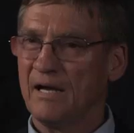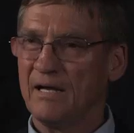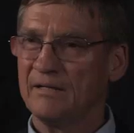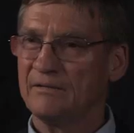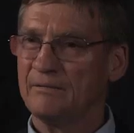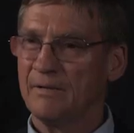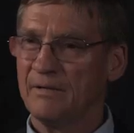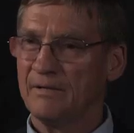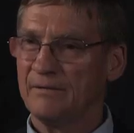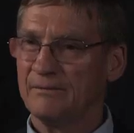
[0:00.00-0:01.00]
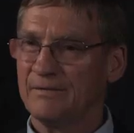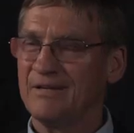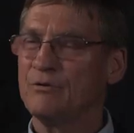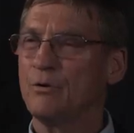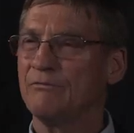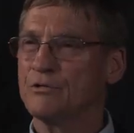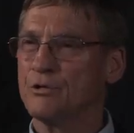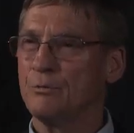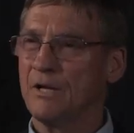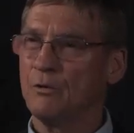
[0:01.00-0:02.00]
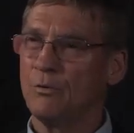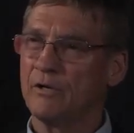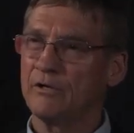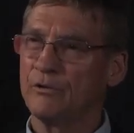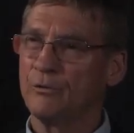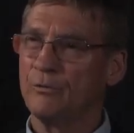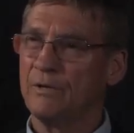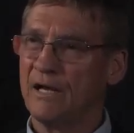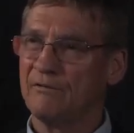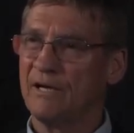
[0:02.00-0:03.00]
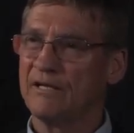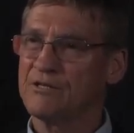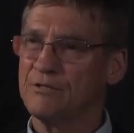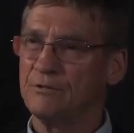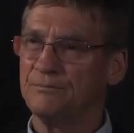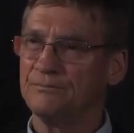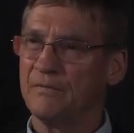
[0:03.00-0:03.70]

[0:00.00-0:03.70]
I uh, didn't know for sure what I wanted to do out of high school.